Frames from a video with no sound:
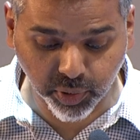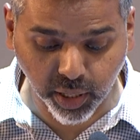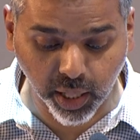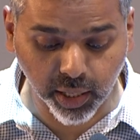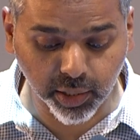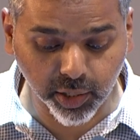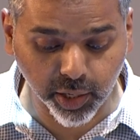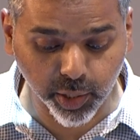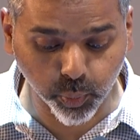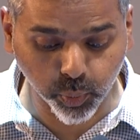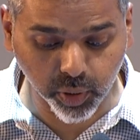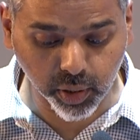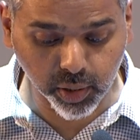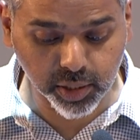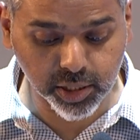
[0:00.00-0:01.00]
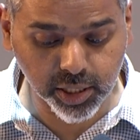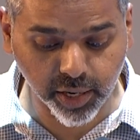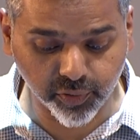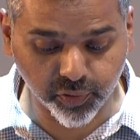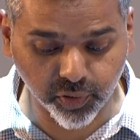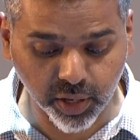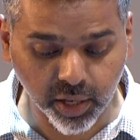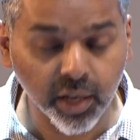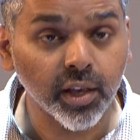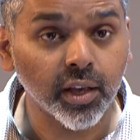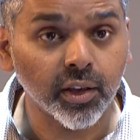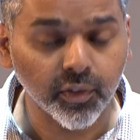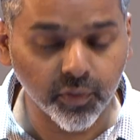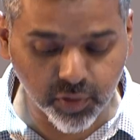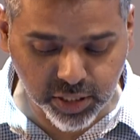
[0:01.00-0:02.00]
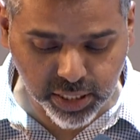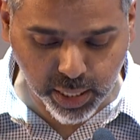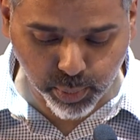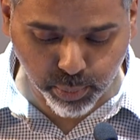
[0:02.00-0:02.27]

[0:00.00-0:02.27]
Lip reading: culinary world, Chef Vijaya